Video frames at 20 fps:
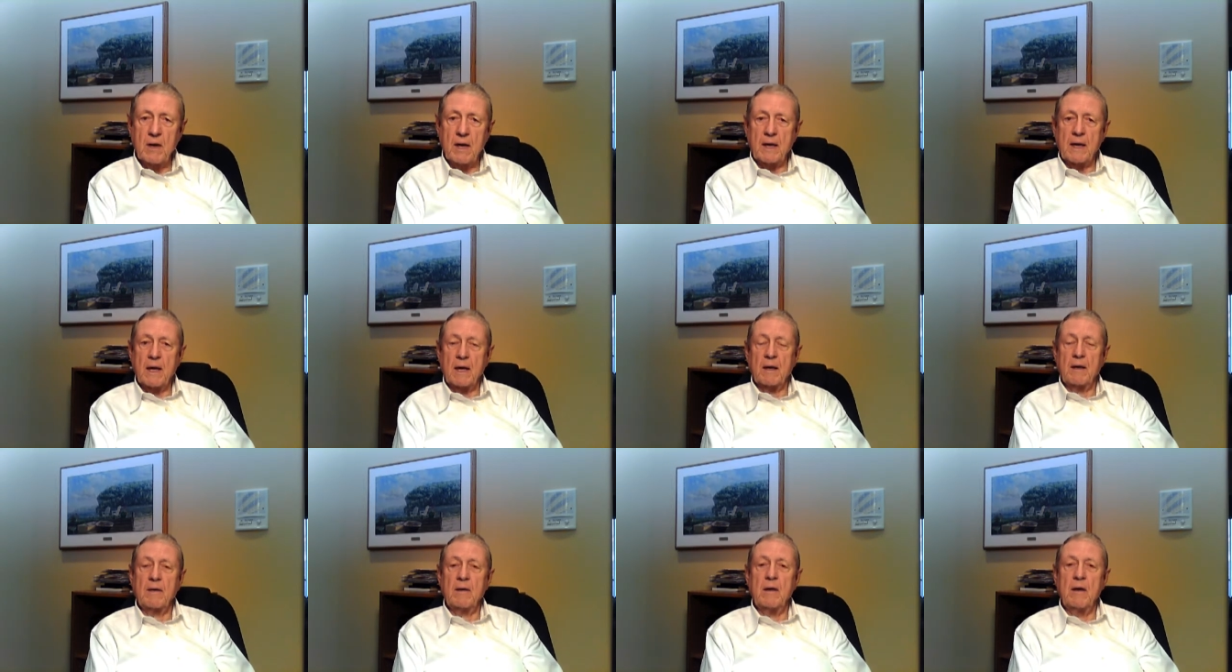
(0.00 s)
I
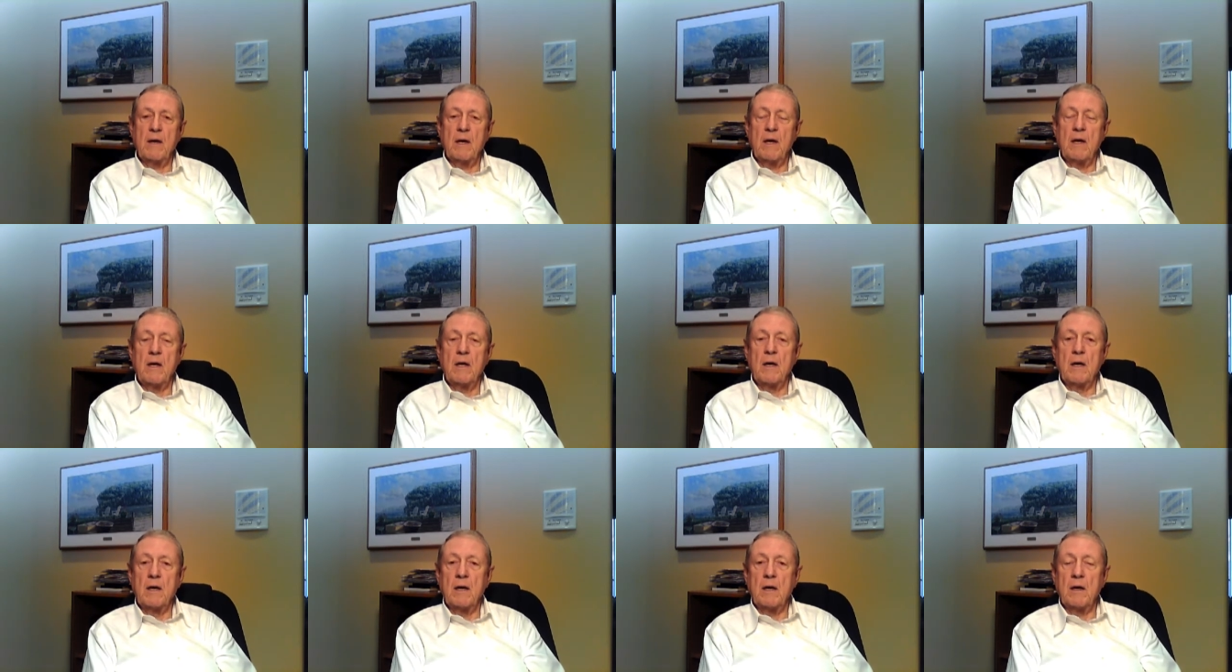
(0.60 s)
got a
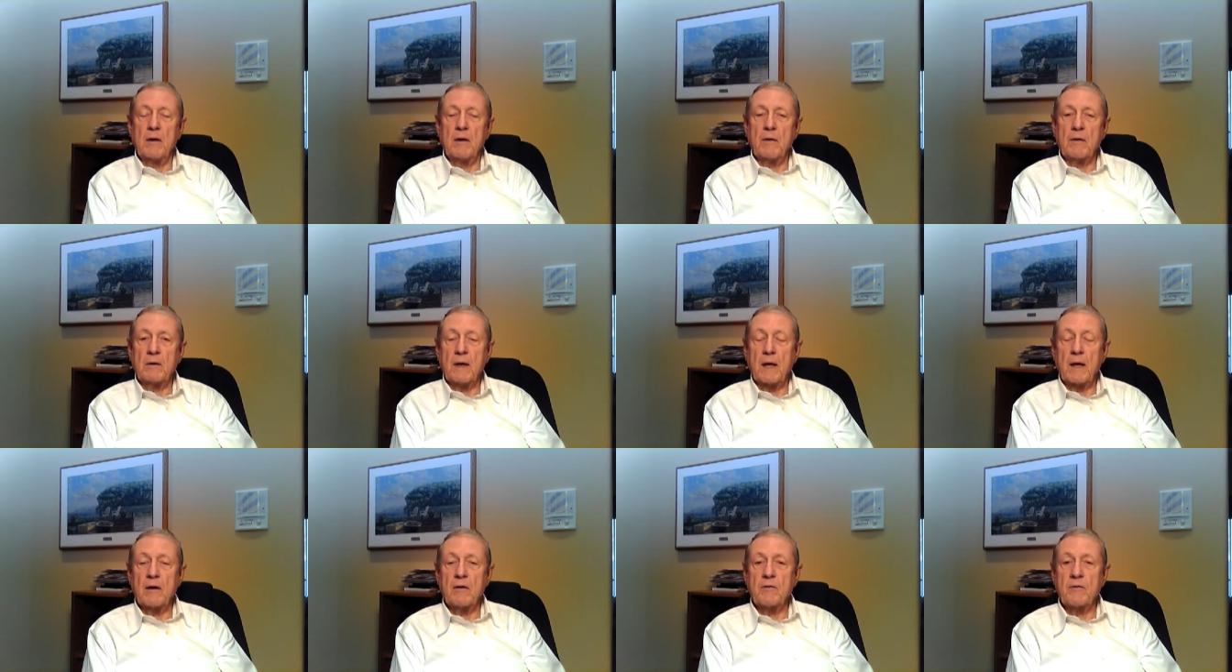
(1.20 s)

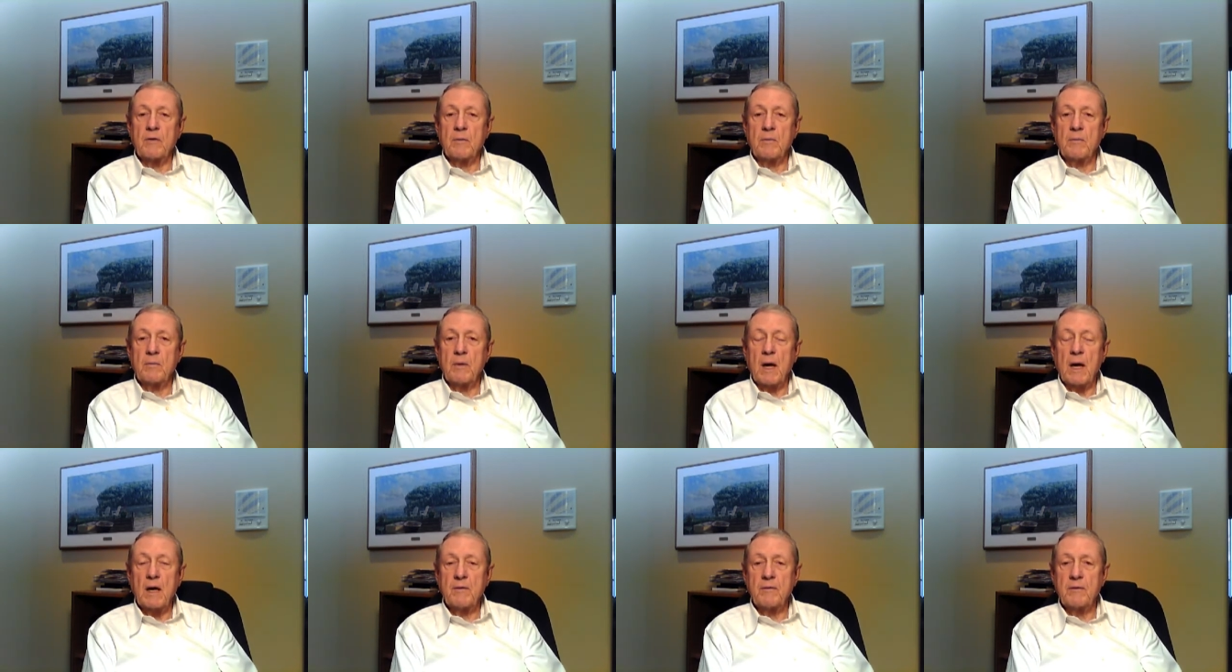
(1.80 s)
letter from
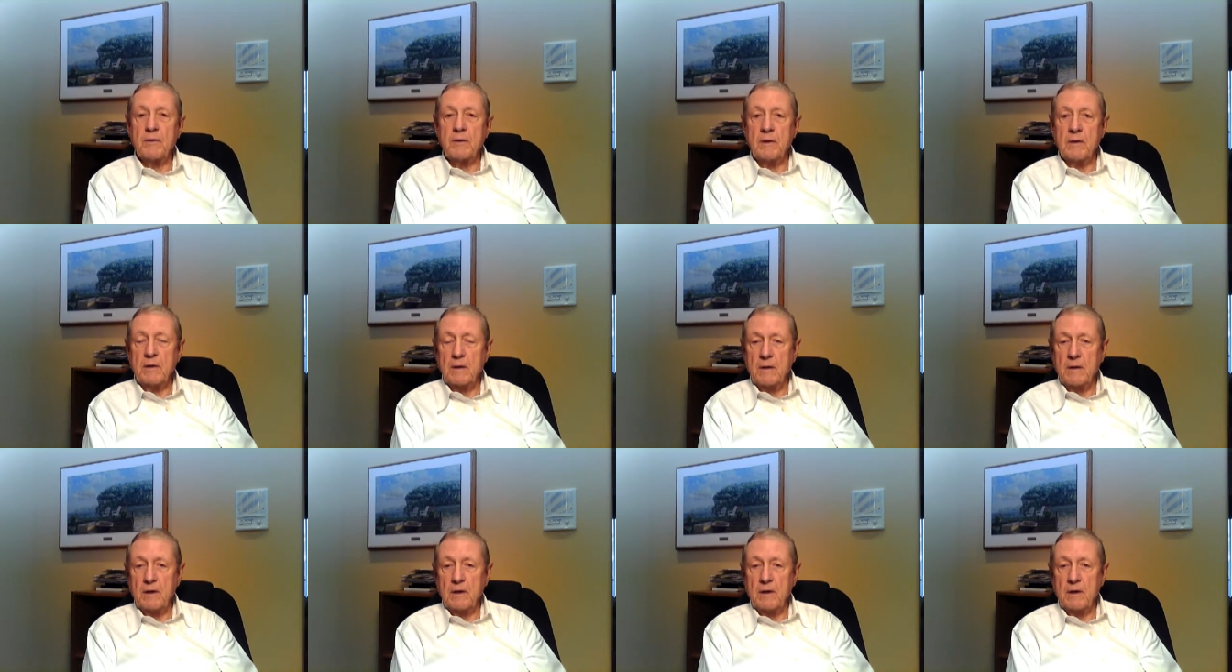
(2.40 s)
Harvard